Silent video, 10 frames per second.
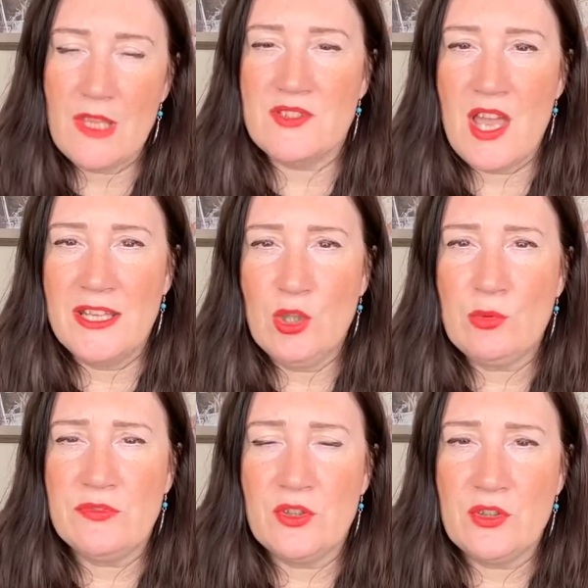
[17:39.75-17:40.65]
signing
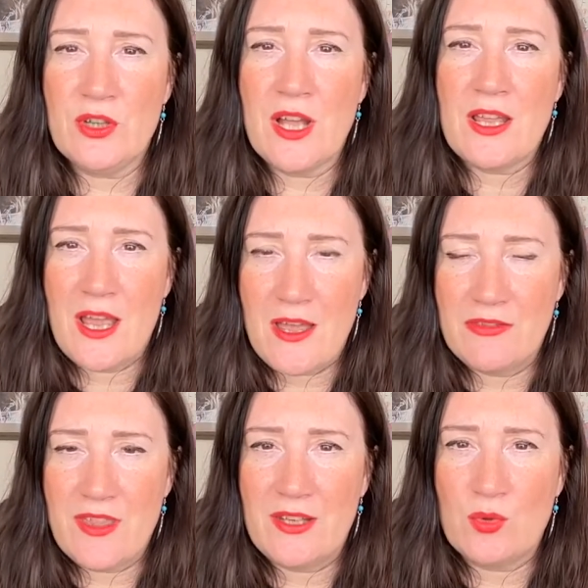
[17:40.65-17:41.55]
up for,
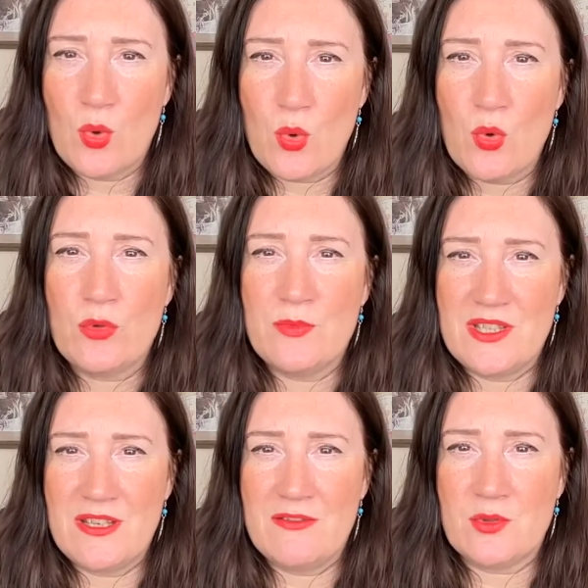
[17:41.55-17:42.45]
and then all the
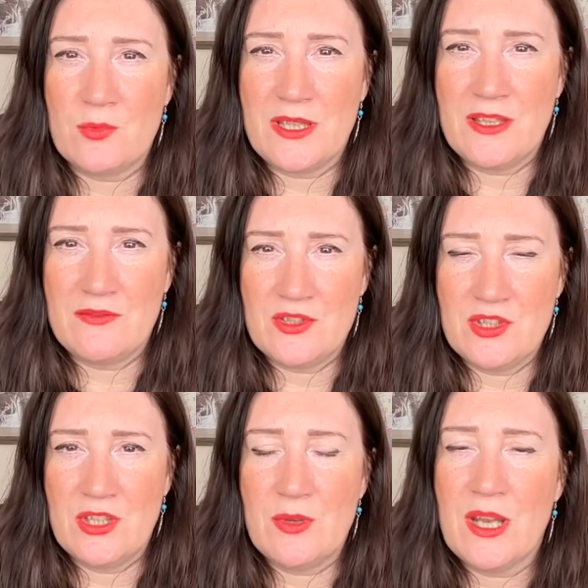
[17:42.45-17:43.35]
materials will be given
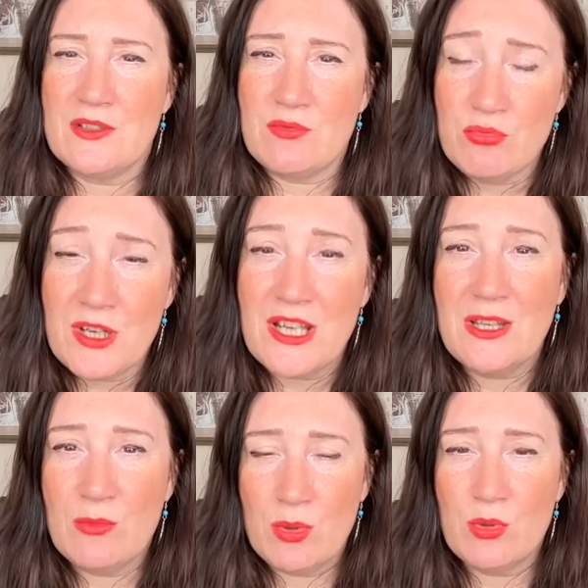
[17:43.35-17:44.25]
to you. And it's
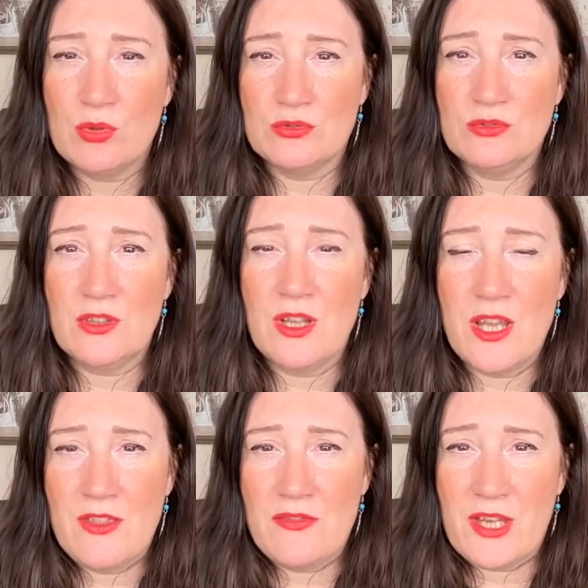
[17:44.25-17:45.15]
really important
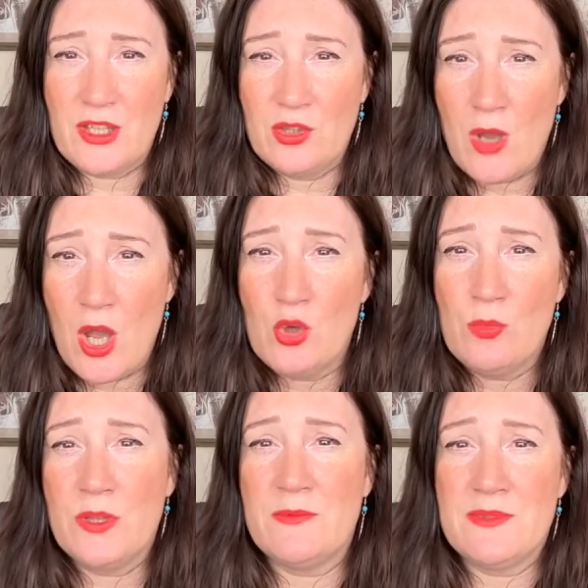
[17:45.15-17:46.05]
that you
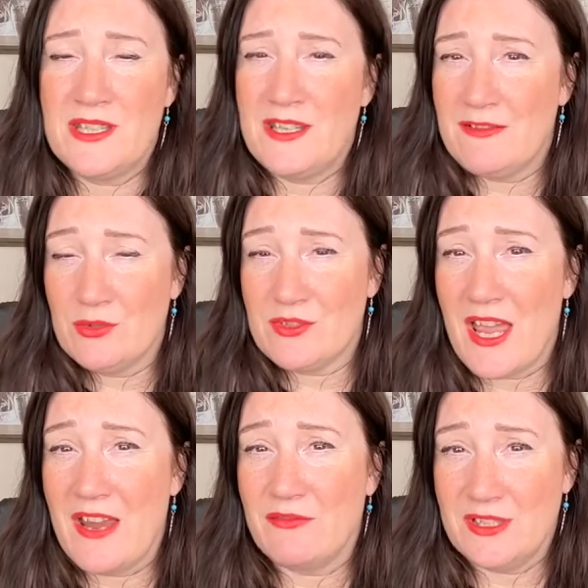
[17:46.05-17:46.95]
open the materials
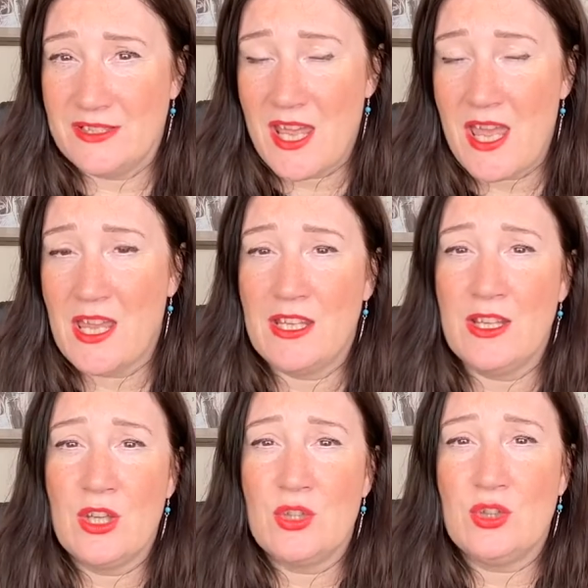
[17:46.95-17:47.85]
every
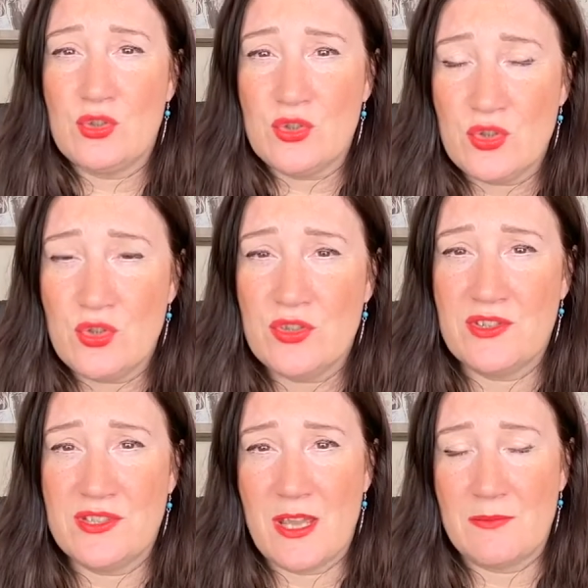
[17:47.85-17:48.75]
day, you do the
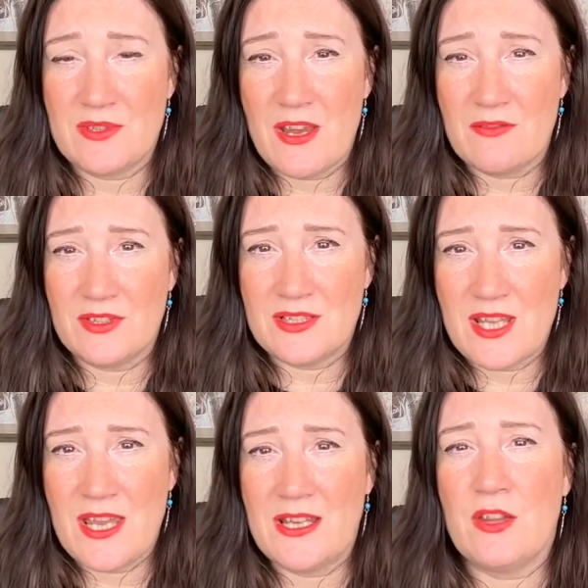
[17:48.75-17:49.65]
steps every
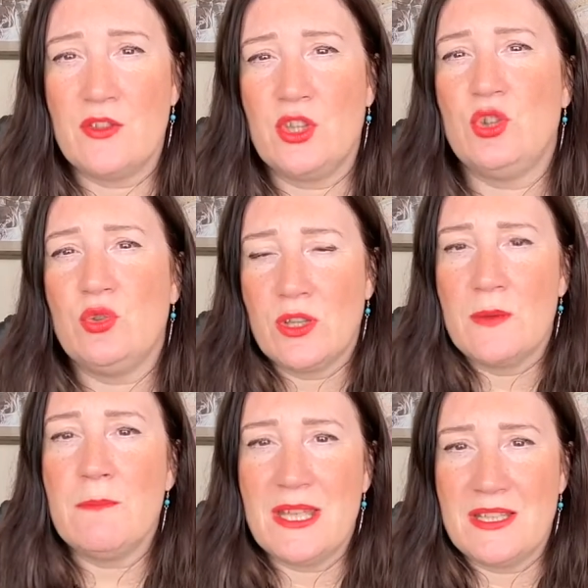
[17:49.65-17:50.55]
day, and that you
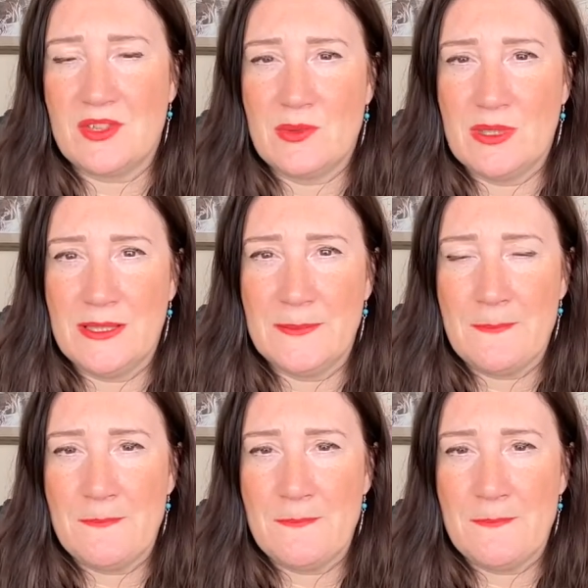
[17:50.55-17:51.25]
commit to it.